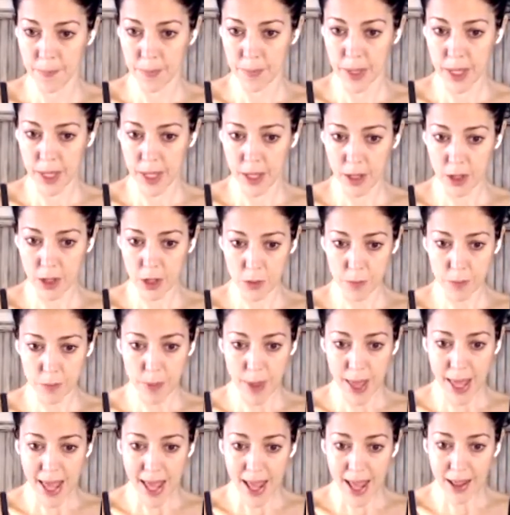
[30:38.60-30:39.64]
Peel your
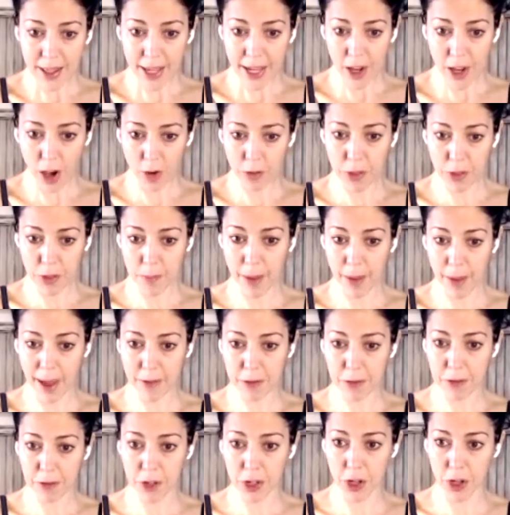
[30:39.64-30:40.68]
belly off the
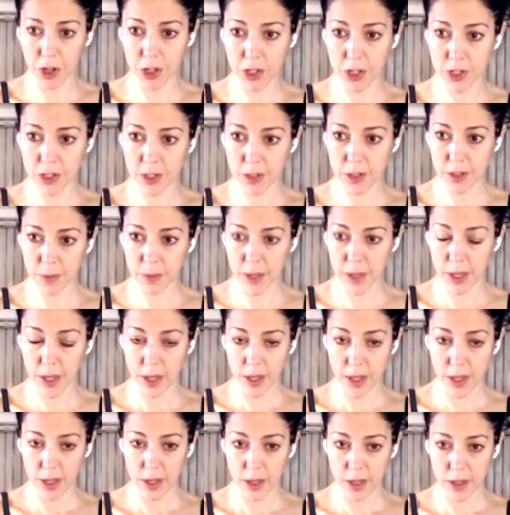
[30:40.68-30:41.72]
mat first.
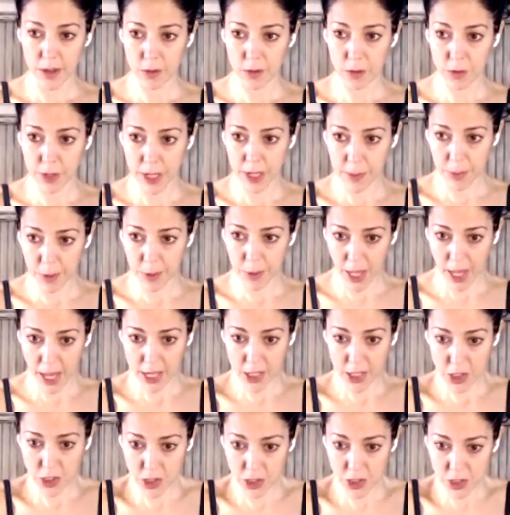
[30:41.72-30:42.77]
Rib
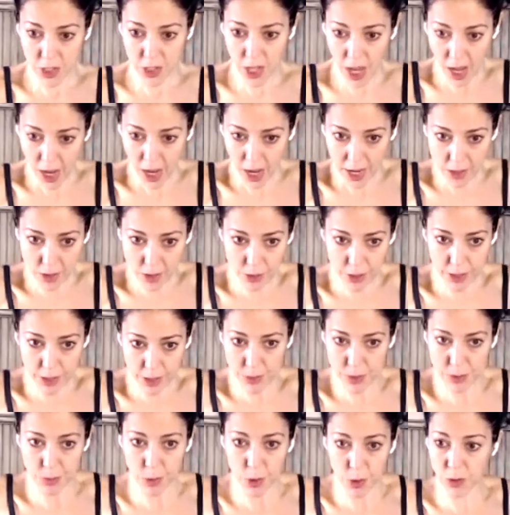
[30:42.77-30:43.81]
cage, side
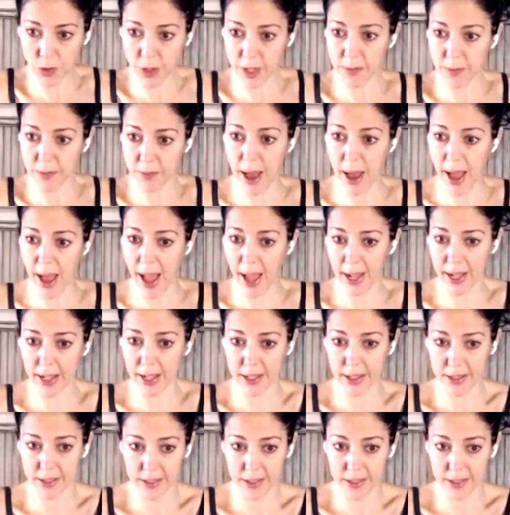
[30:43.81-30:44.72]
ribs moving back.